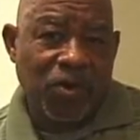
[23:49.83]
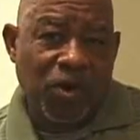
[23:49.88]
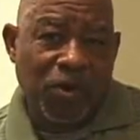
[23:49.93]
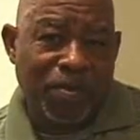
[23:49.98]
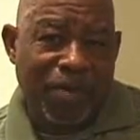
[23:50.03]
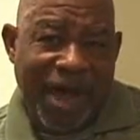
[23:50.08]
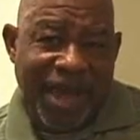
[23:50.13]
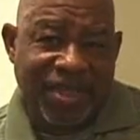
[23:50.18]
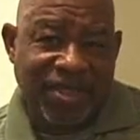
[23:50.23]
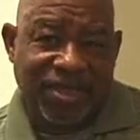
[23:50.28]

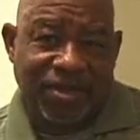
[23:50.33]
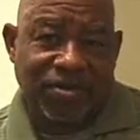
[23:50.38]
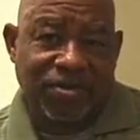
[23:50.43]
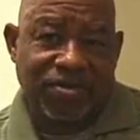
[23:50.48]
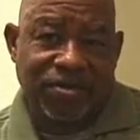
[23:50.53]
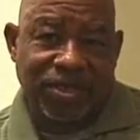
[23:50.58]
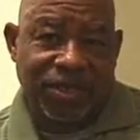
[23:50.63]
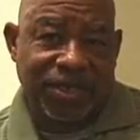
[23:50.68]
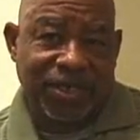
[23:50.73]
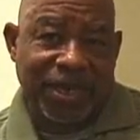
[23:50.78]

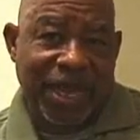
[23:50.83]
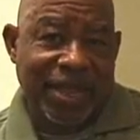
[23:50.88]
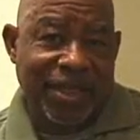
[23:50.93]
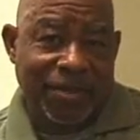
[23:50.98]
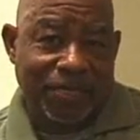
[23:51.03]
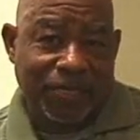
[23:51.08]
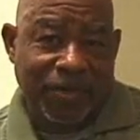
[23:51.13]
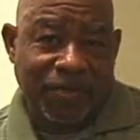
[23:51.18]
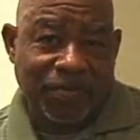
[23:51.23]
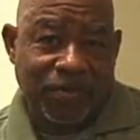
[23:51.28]
bicycles and shot
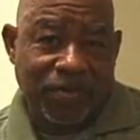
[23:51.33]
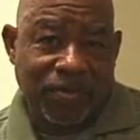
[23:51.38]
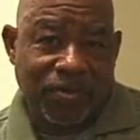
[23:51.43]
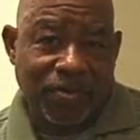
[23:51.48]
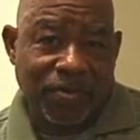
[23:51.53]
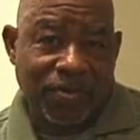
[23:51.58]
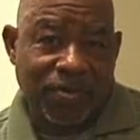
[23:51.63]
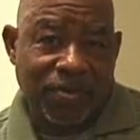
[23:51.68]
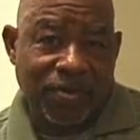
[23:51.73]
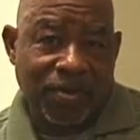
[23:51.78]
at people,
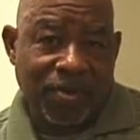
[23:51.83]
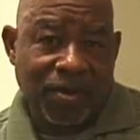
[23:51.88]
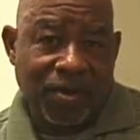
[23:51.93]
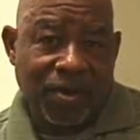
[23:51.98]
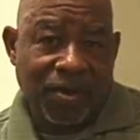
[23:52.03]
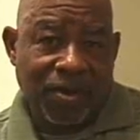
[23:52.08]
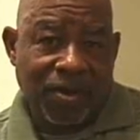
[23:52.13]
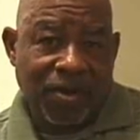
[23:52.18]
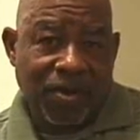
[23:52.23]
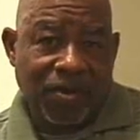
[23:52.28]

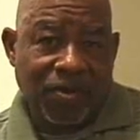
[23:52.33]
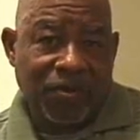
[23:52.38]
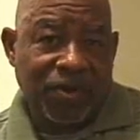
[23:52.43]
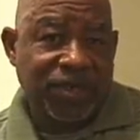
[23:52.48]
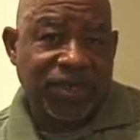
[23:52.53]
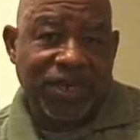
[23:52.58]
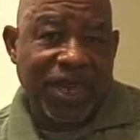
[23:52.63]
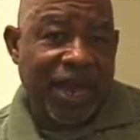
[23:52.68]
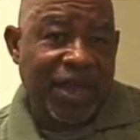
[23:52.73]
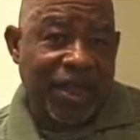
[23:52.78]
we
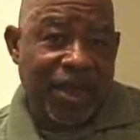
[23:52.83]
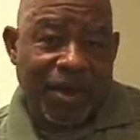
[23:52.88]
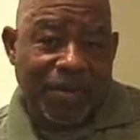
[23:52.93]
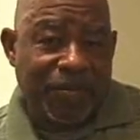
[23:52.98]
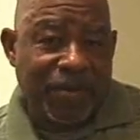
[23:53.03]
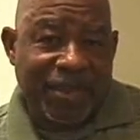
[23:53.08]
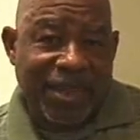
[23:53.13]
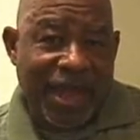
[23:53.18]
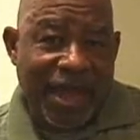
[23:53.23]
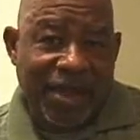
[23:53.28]
shot up
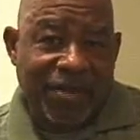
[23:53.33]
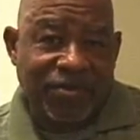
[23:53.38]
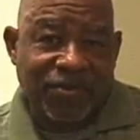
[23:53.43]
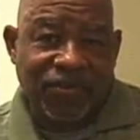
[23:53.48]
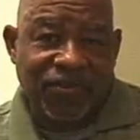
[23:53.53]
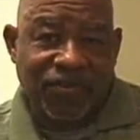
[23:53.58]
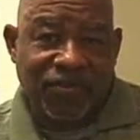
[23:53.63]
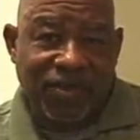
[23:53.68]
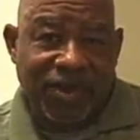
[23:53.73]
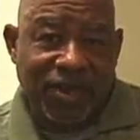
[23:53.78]
and down the
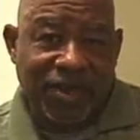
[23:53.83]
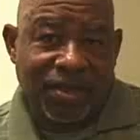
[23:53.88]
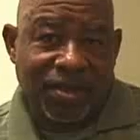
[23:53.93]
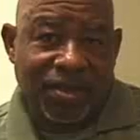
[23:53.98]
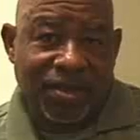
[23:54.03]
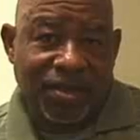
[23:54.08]
street,